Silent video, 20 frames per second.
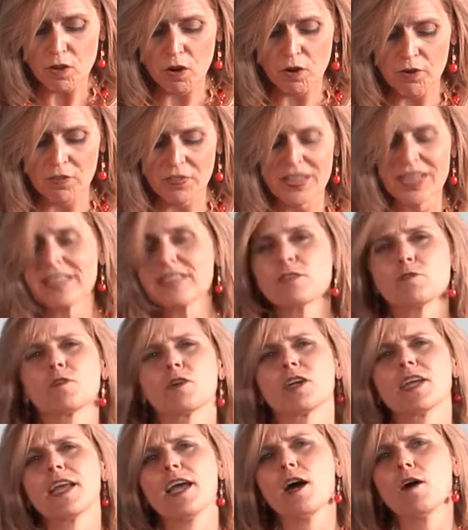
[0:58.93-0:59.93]
are things that
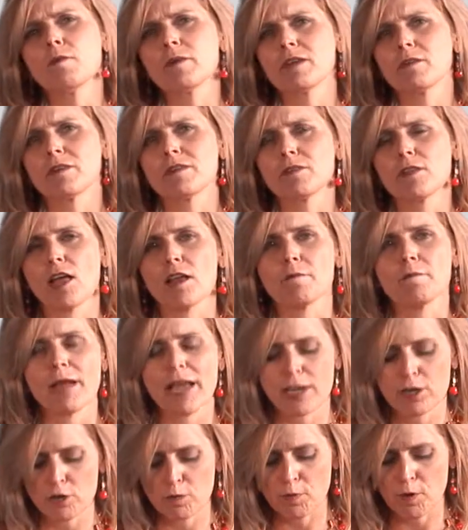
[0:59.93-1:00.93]
we're going to help get rid of a lot of
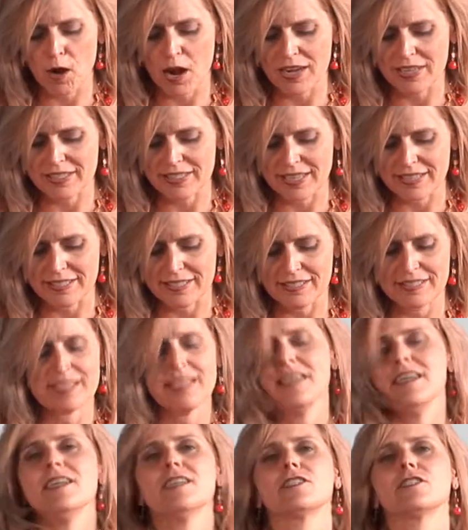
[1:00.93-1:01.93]
manual processes.
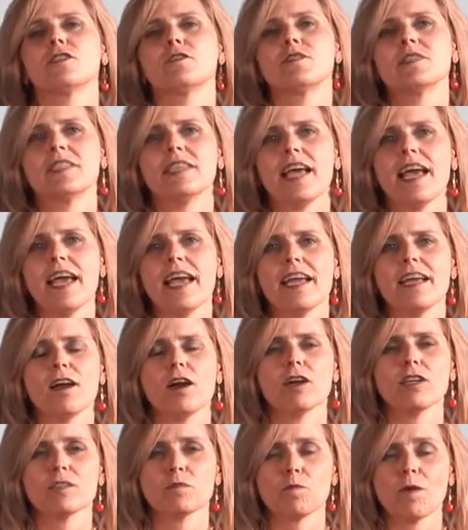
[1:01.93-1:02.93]
So today,
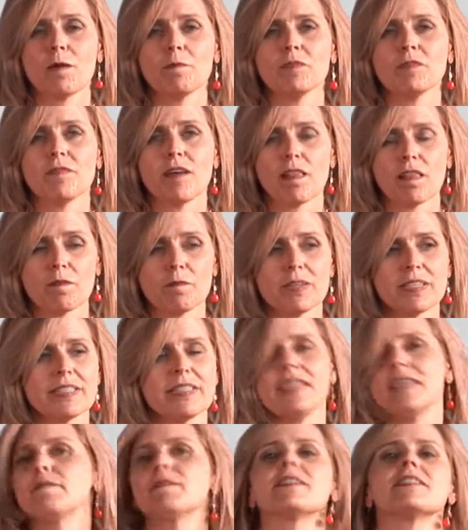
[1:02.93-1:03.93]
our web development
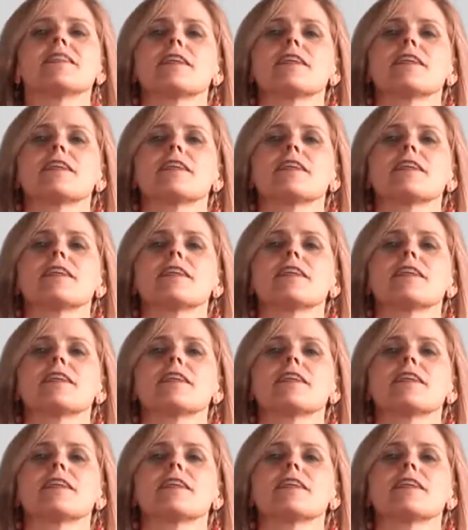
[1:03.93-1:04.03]
team has